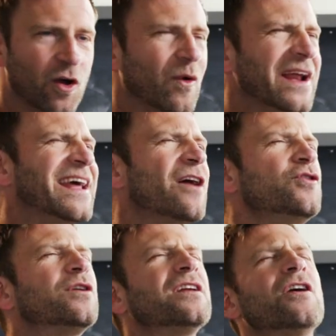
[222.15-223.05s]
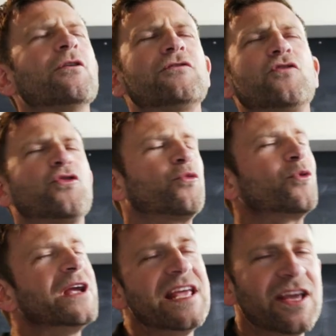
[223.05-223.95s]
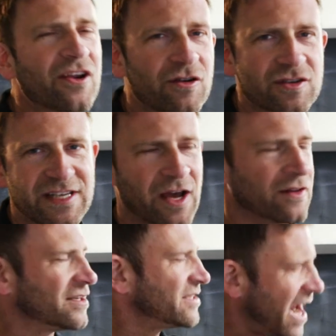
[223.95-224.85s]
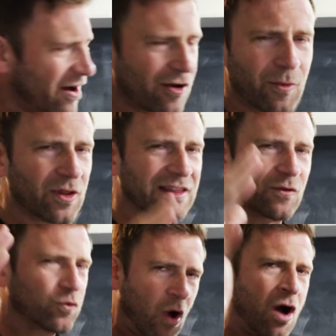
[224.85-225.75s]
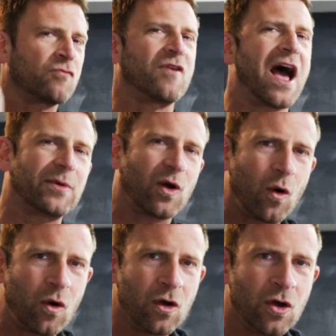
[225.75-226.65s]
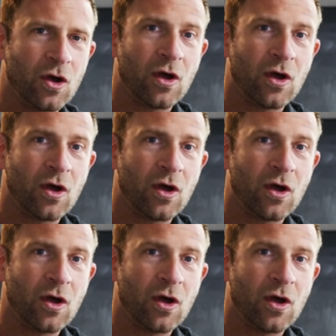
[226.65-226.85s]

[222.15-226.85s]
Right now, you could go 3 years down the terrible, like the wrong rabbit hole.